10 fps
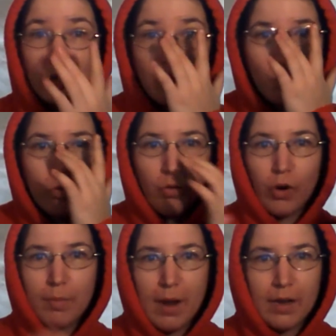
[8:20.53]
to
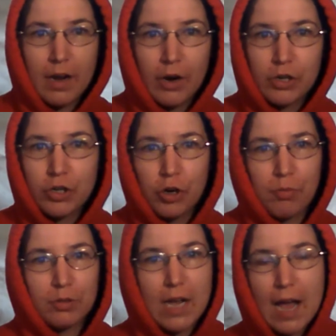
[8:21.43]
your main character, your
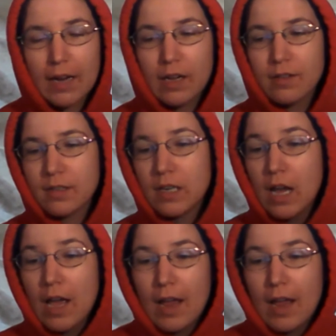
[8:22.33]
protagonist,